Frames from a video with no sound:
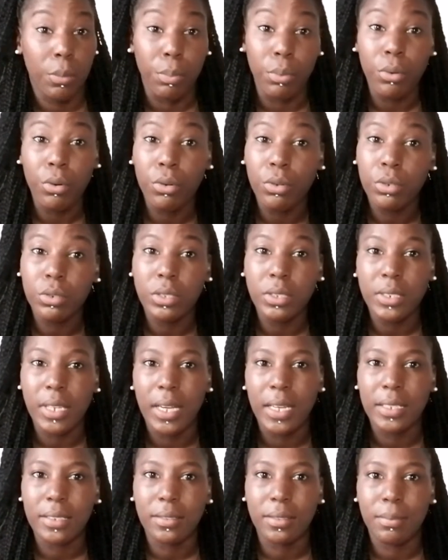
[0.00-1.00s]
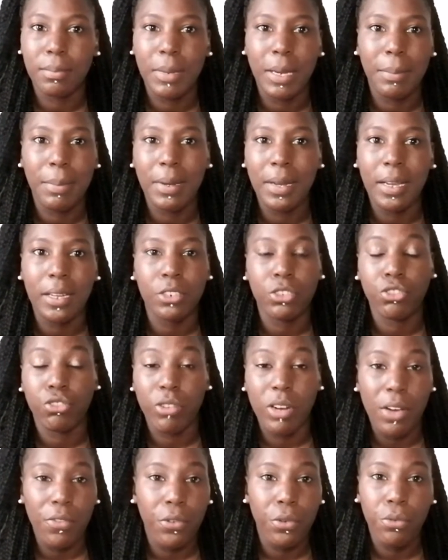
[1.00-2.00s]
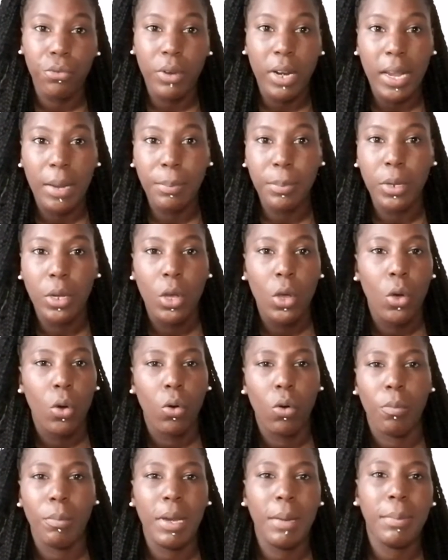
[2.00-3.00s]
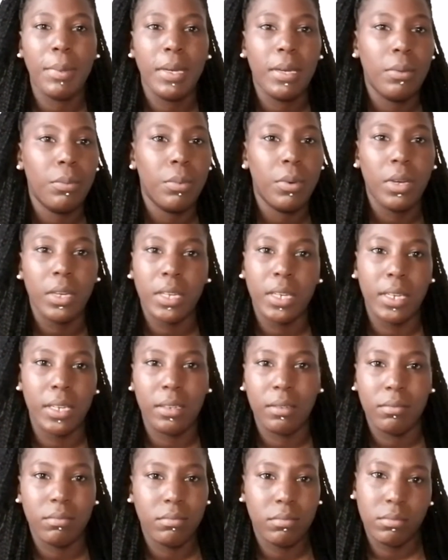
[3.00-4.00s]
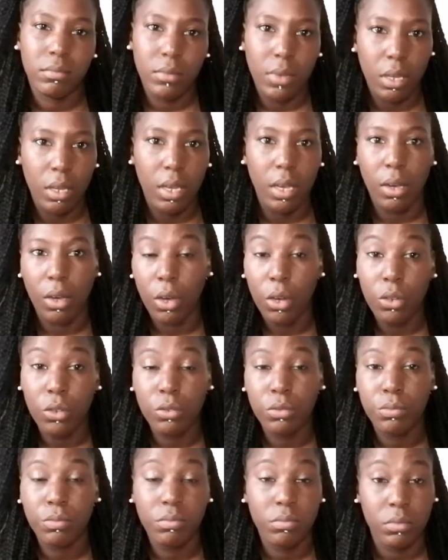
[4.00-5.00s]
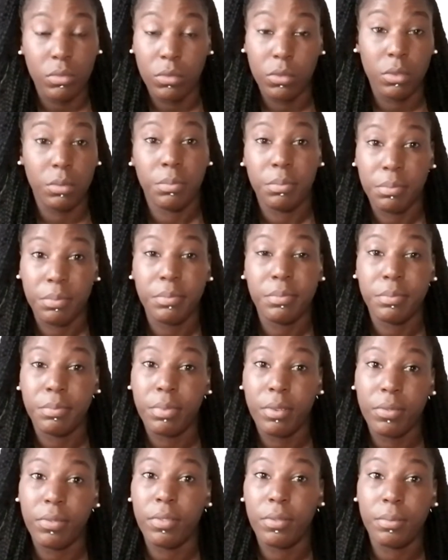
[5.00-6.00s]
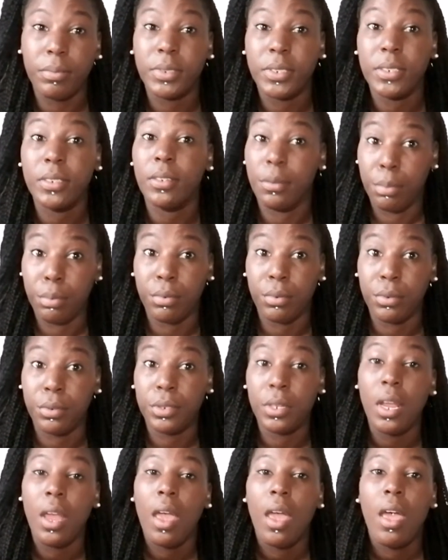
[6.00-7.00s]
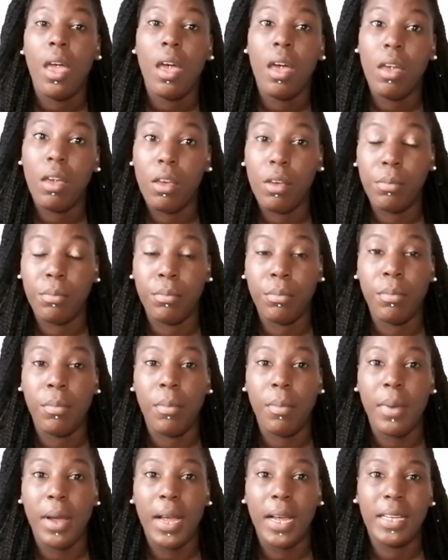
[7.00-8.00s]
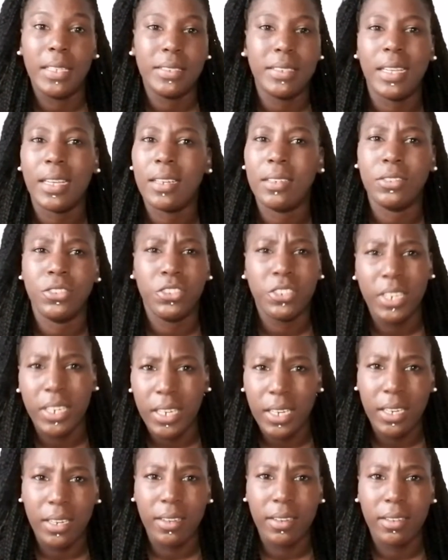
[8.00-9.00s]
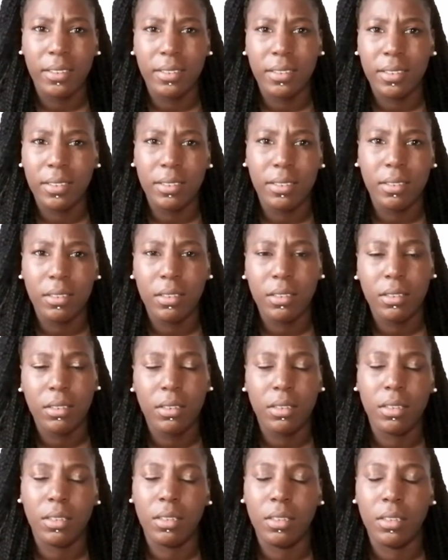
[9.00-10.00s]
abroad as maybe like a travel rep, or maybe working at home, well, preferably abroad, as like a check-in assistant,